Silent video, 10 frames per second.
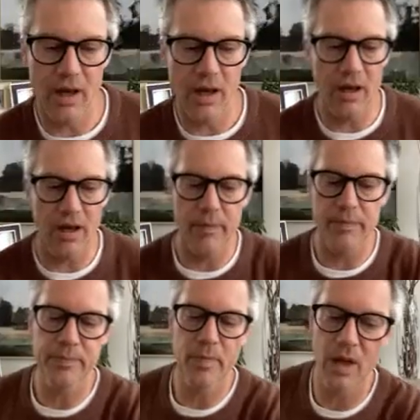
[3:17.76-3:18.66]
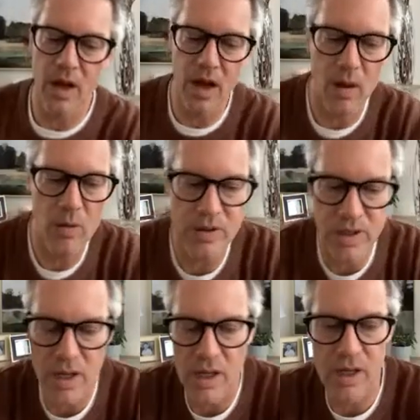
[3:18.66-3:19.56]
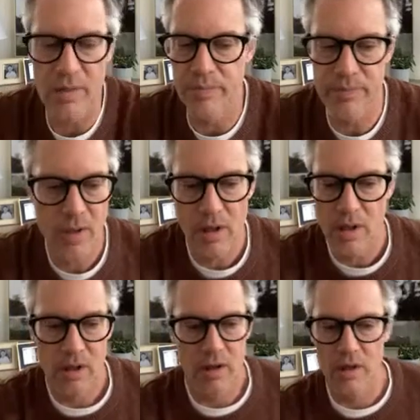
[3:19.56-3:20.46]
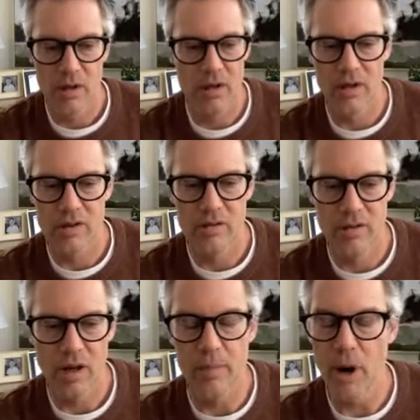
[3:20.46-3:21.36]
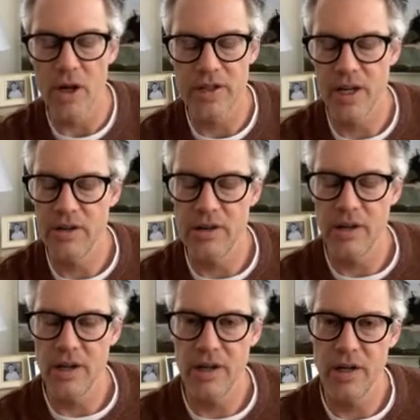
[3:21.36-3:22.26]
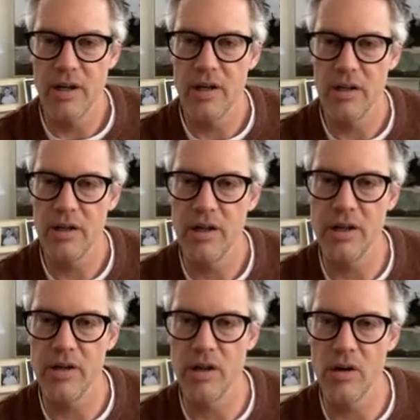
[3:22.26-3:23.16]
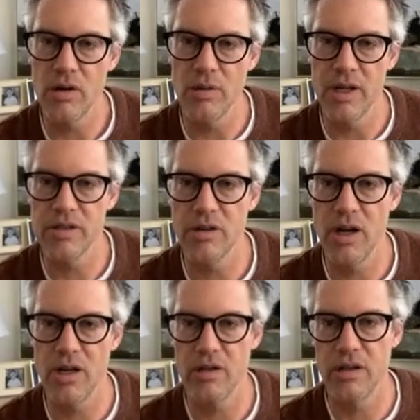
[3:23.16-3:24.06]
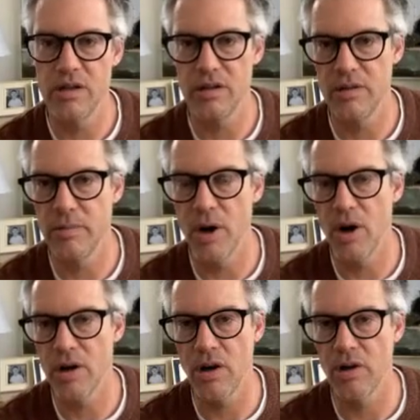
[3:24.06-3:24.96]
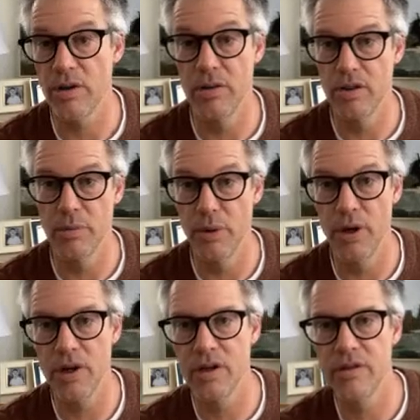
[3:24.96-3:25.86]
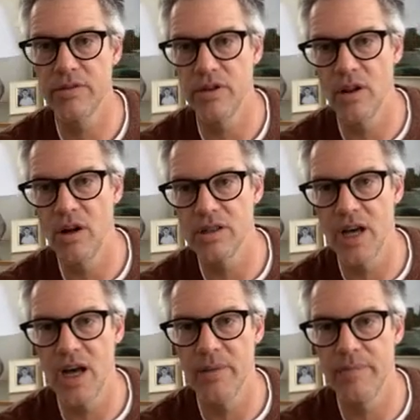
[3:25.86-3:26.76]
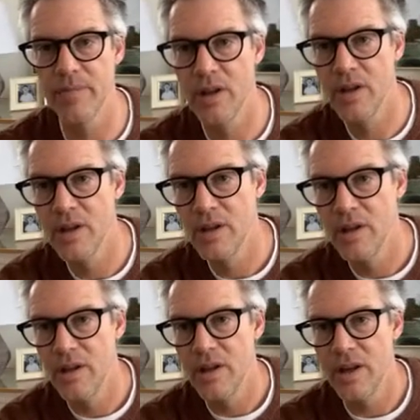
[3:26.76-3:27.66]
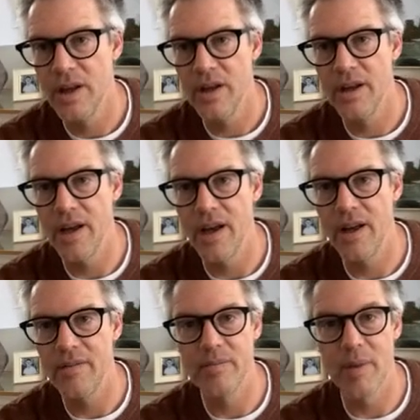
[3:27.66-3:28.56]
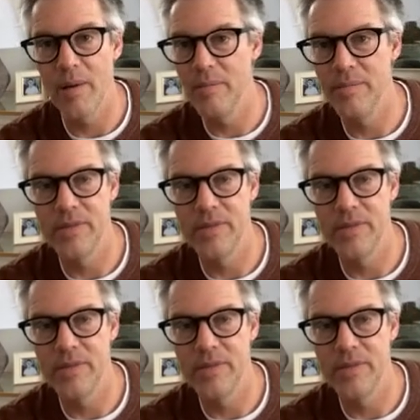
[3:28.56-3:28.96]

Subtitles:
I was a bartender in a local restaurant bar called The Brook for a long time. And my